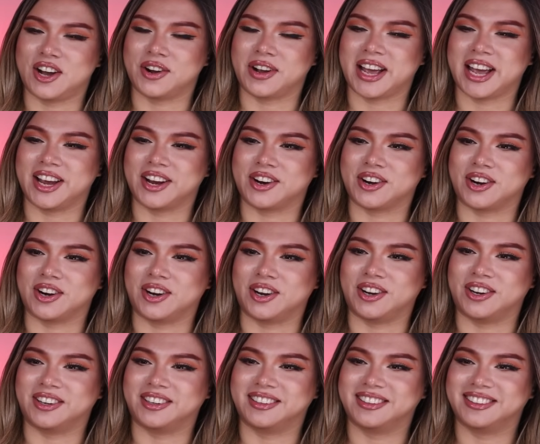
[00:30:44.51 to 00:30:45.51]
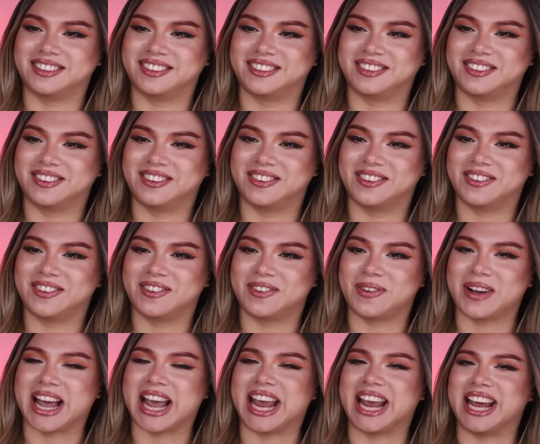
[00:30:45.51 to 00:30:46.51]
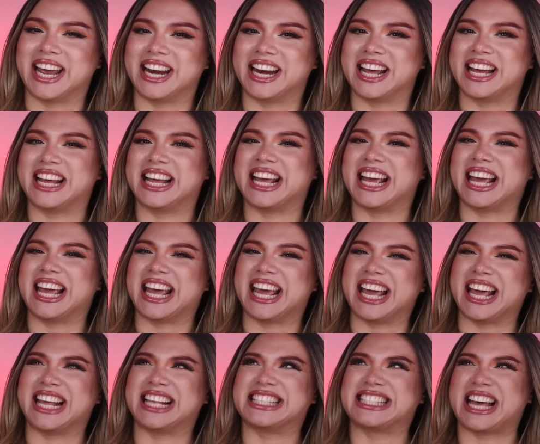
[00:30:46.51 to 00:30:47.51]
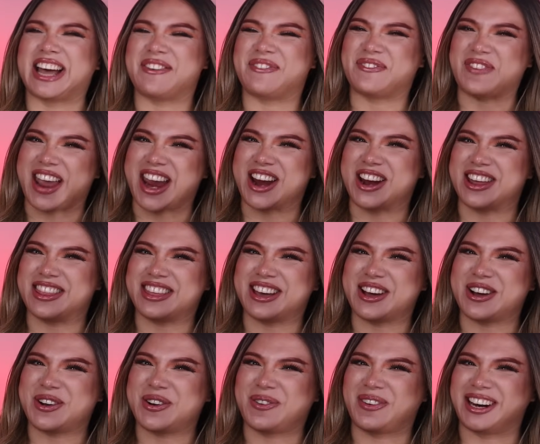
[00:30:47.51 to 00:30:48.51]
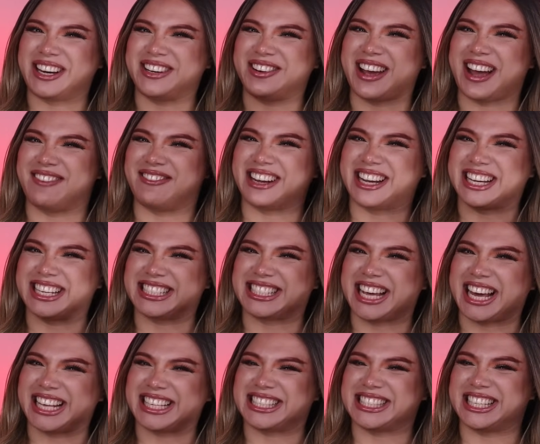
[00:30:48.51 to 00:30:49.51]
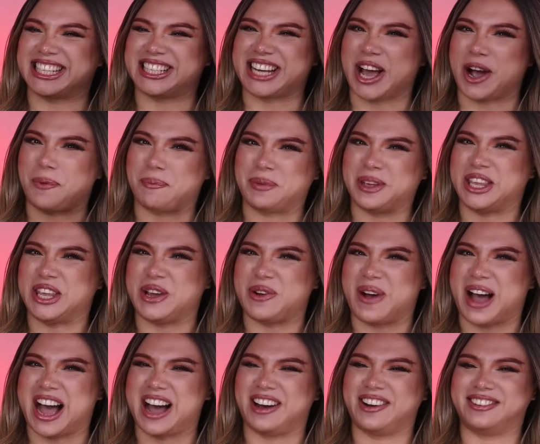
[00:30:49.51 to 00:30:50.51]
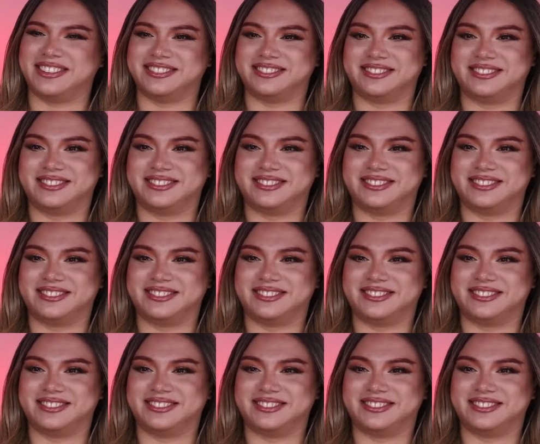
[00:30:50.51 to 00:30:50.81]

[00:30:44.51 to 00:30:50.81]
Okay, girl. Wait, is that fair though when you have a contestant helping you out?